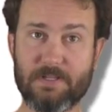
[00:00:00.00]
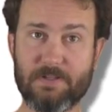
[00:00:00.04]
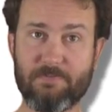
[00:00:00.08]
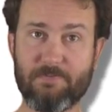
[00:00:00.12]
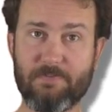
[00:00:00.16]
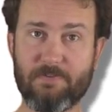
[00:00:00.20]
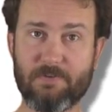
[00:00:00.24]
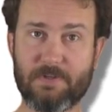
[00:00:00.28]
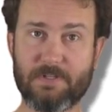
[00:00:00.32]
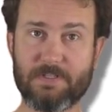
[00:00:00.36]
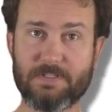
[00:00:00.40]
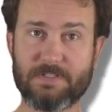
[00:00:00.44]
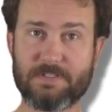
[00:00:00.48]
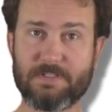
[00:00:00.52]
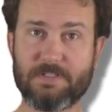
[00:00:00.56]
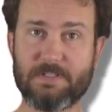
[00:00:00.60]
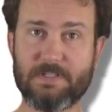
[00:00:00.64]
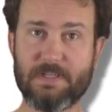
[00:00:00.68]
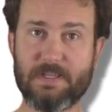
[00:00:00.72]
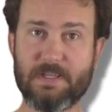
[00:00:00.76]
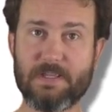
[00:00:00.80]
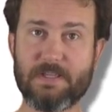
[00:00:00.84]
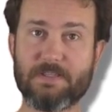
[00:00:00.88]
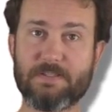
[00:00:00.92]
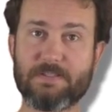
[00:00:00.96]
inference
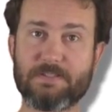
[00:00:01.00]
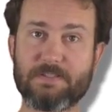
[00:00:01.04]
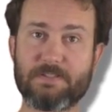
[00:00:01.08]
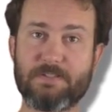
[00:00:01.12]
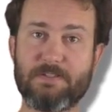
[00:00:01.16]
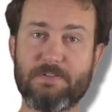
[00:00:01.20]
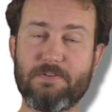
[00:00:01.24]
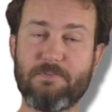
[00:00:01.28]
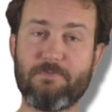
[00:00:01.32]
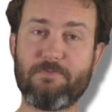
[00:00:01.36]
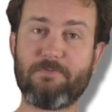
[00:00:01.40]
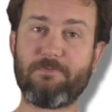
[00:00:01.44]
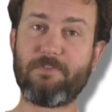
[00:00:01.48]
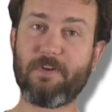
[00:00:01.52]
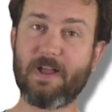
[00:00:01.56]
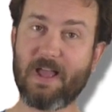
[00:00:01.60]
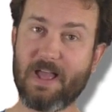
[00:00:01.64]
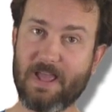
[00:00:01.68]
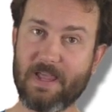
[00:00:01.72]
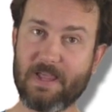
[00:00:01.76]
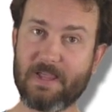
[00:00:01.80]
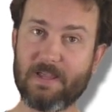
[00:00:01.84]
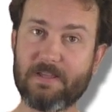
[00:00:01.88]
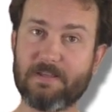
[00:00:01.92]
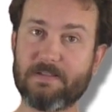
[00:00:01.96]
is to
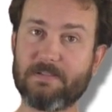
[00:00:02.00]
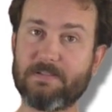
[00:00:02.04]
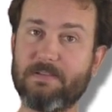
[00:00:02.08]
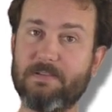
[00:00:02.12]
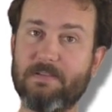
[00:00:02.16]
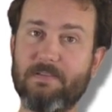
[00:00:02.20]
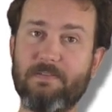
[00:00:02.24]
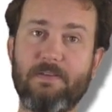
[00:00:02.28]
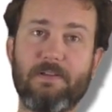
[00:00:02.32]
find